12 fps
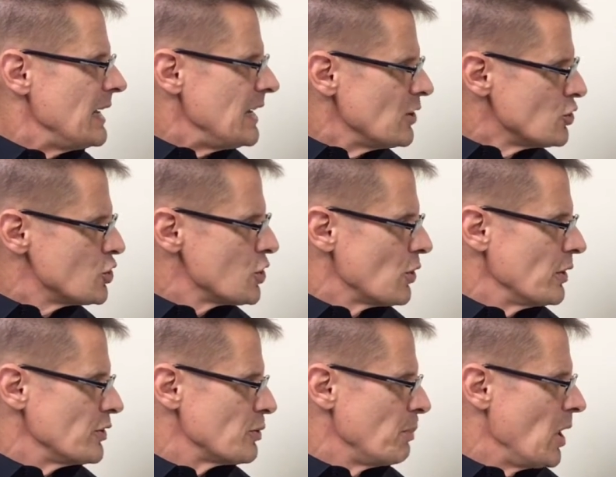
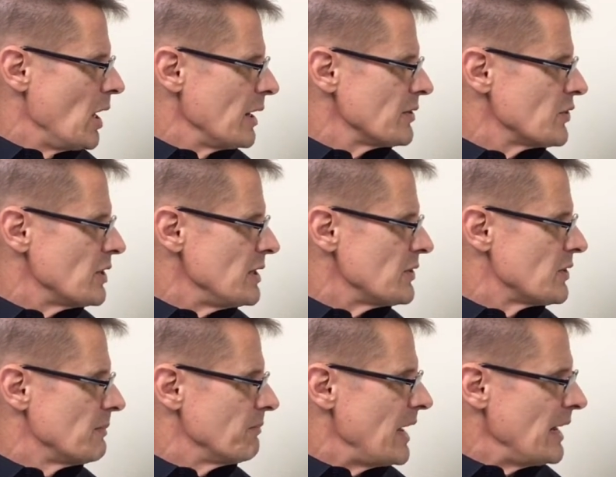insurance
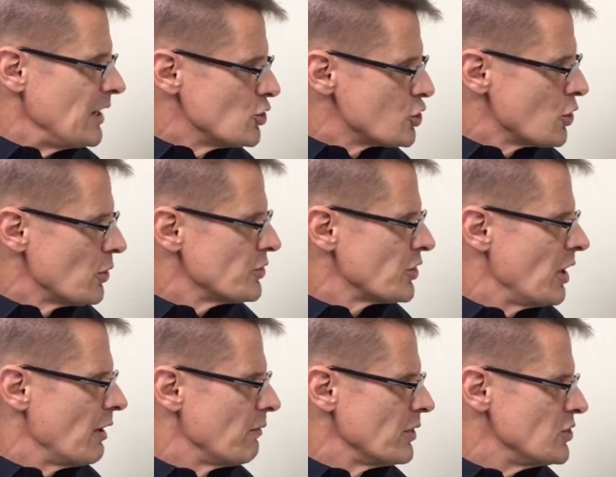policies and insurance
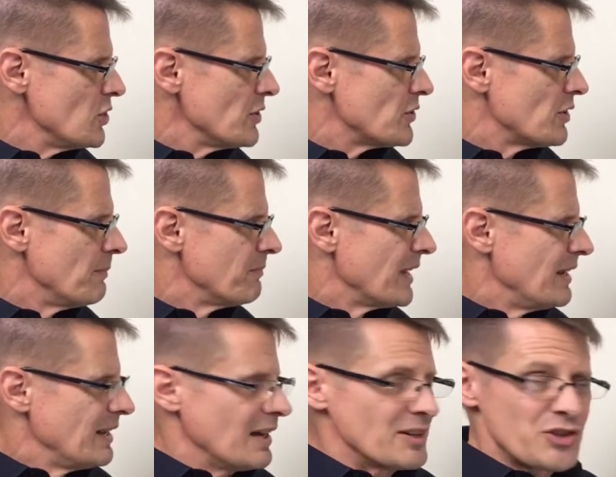coverages,
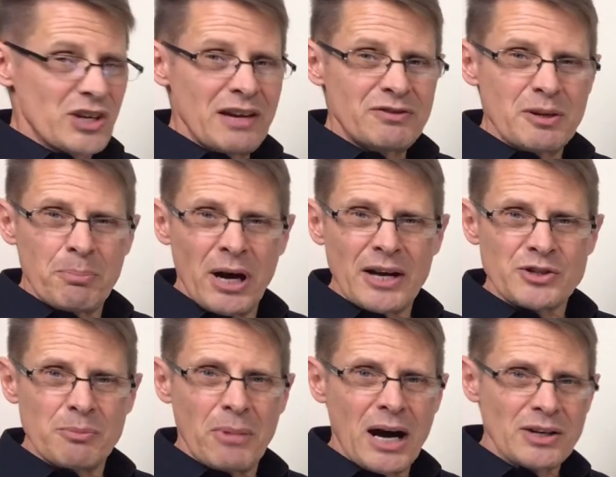a safe
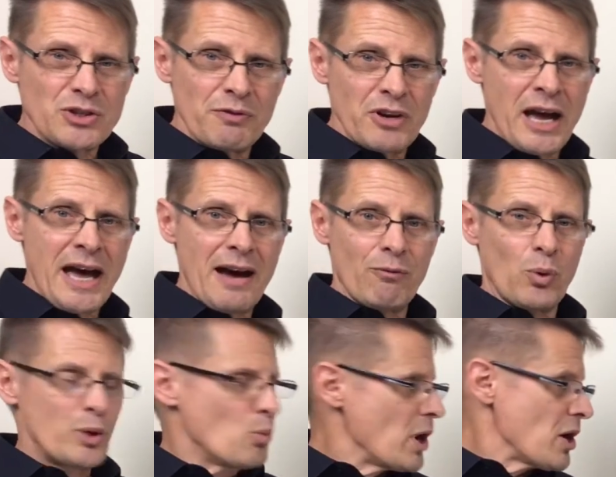deposit box if you have
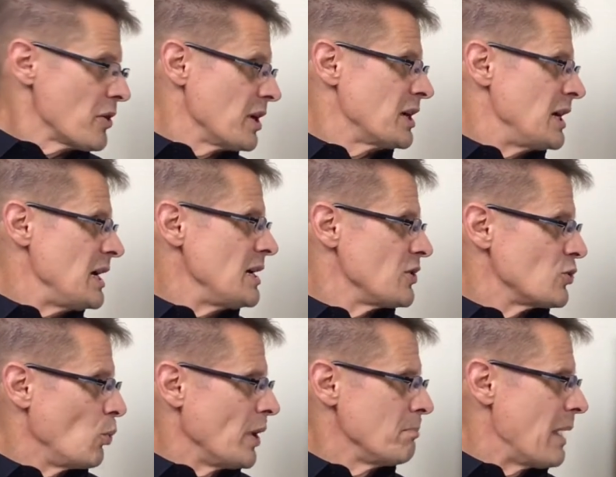one, where are the
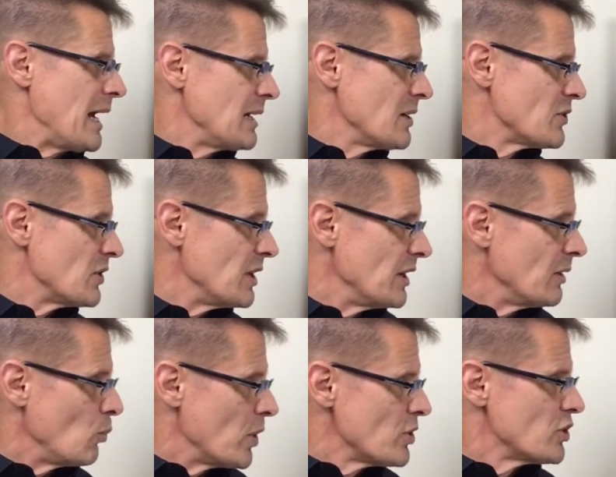keys? What bank is it
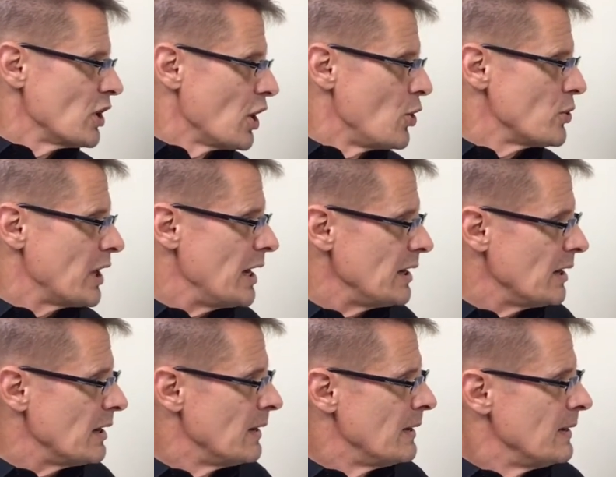in? Where is it
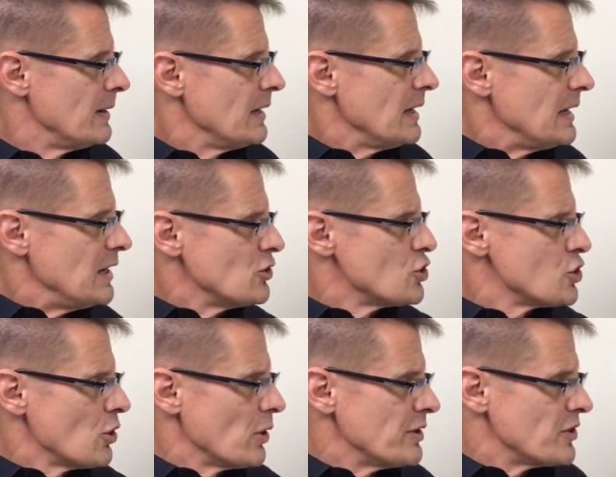located?
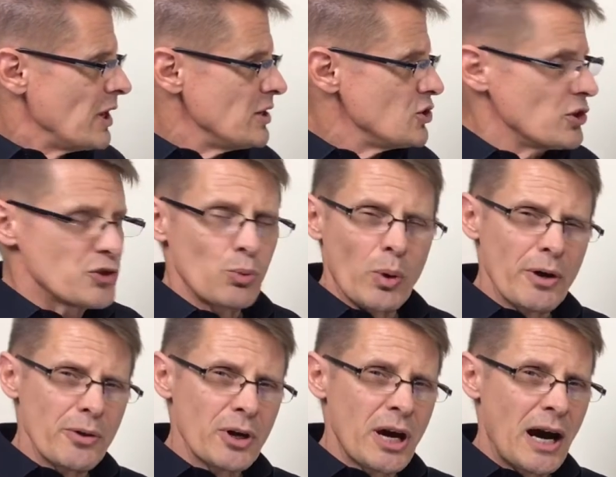Insurance agents, what
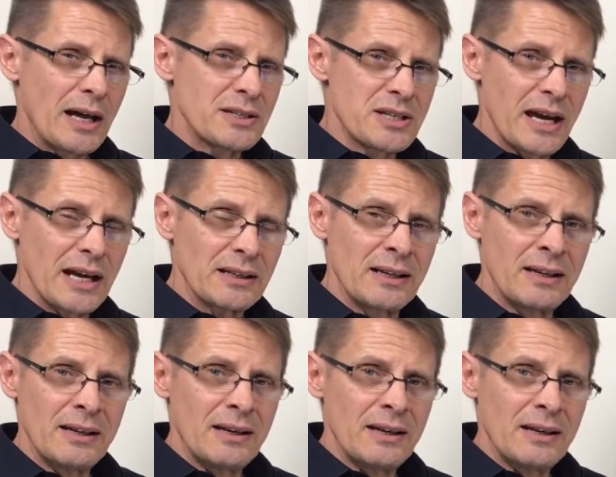are their contact